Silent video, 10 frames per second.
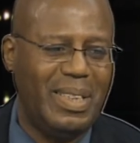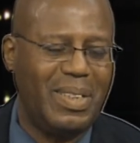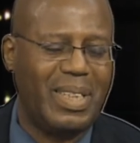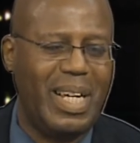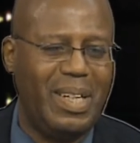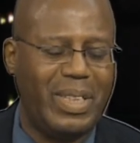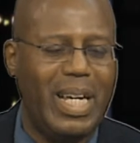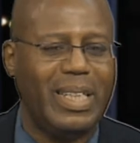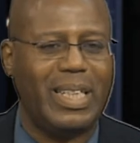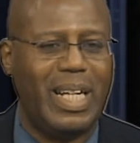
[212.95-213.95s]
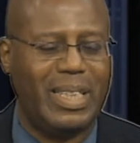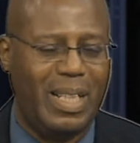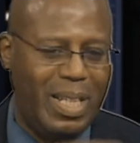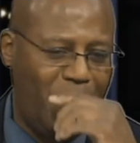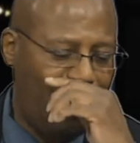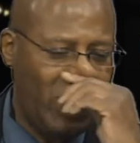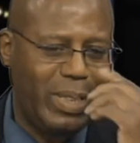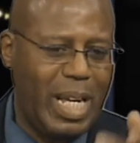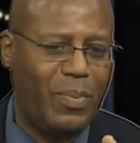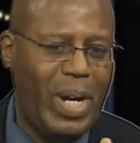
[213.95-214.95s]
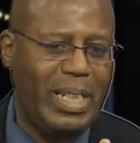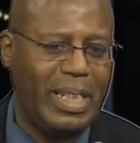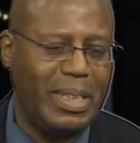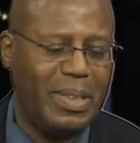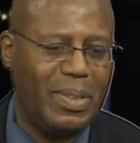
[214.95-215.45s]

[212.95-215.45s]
Okay. Now, what is that rated?